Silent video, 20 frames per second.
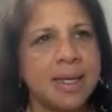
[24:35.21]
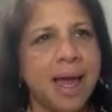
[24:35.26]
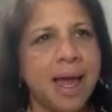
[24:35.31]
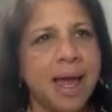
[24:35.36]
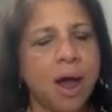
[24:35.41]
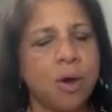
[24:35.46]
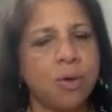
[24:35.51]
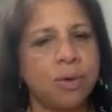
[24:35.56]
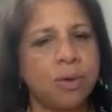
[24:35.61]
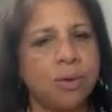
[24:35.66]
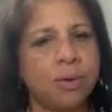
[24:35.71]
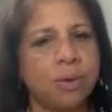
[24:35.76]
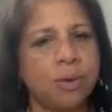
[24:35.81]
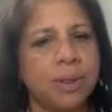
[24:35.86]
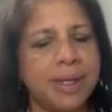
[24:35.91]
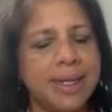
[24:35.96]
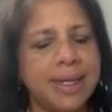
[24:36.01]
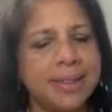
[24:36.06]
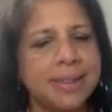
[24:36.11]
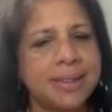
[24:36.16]
now
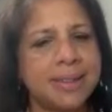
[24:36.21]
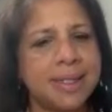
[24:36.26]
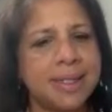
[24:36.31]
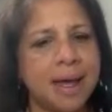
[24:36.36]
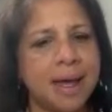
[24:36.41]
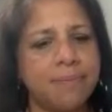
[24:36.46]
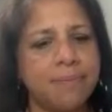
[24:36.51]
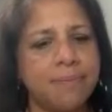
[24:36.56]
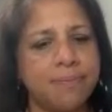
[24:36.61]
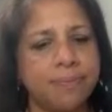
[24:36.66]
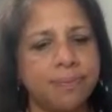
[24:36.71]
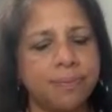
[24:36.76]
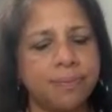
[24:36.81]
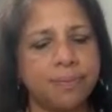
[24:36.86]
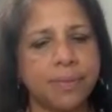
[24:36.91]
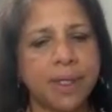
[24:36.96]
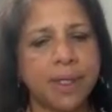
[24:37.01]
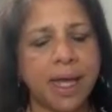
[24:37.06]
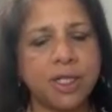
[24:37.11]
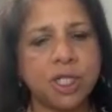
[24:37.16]
let's um
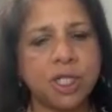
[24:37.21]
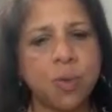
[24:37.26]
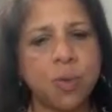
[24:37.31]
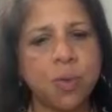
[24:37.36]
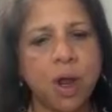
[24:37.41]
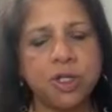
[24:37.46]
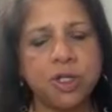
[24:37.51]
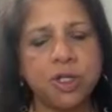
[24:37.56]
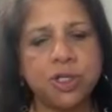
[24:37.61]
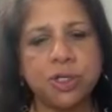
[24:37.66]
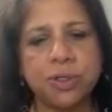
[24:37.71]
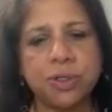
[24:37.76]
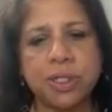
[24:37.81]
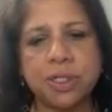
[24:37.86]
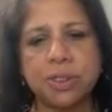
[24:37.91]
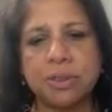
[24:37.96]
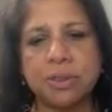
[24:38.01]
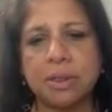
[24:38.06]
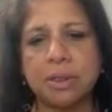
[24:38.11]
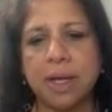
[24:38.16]
i just wanted you to
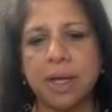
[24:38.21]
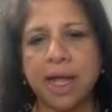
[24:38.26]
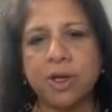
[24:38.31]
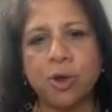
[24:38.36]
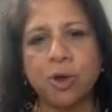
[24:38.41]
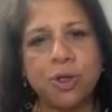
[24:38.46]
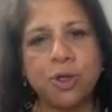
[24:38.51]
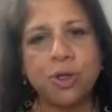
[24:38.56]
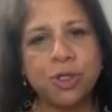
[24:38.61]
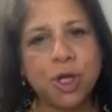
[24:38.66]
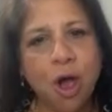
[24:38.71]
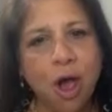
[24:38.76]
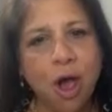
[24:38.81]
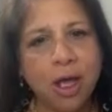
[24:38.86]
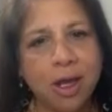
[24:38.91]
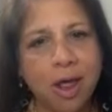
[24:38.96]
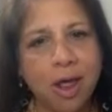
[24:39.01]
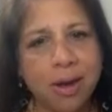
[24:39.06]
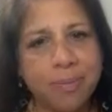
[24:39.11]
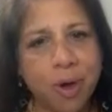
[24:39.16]
i know you talk
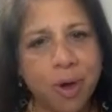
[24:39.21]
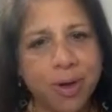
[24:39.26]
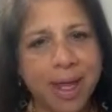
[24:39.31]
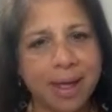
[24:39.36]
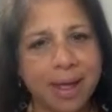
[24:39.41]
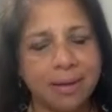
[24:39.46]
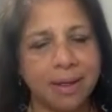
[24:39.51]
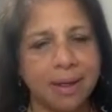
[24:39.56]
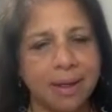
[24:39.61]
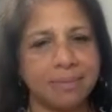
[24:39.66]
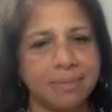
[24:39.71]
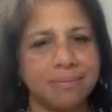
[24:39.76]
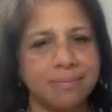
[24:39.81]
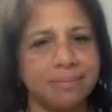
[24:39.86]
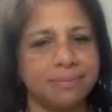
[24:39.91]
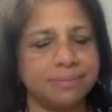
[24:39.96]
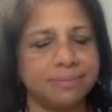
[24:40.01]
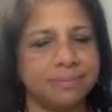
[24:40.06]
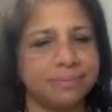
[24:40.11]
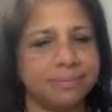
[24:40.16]
a lot about
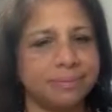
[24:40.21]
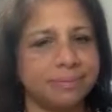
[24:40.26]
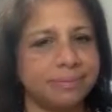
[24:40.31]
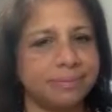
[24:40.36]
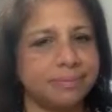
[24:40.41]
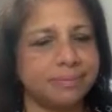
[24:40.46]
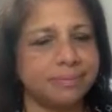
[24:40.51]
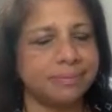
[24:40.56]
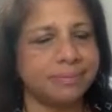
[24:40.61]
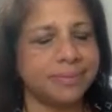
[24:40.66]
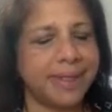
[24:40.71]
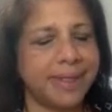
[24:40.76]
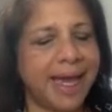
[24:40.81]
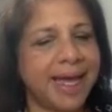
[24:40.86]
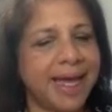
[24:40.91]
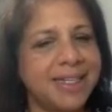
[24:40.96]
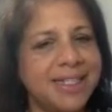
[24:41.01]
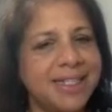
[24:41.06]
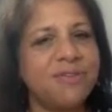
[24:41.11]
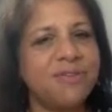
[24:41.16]
um
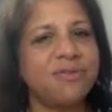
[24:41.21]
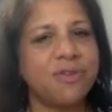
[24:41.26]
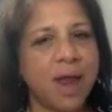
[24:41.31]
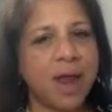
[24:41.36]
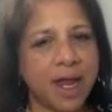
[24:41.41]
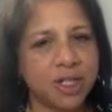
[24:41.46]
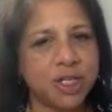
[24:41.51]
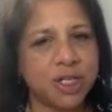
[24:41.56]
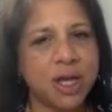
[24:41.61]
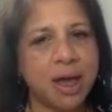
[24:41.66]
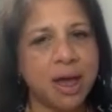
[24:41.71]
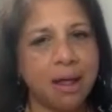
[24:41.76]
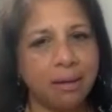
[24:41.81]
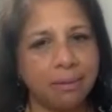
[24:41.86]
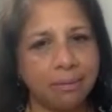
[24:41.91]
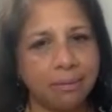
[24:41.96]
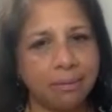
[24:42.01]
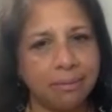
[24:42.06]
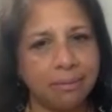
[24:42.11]
anti-fragile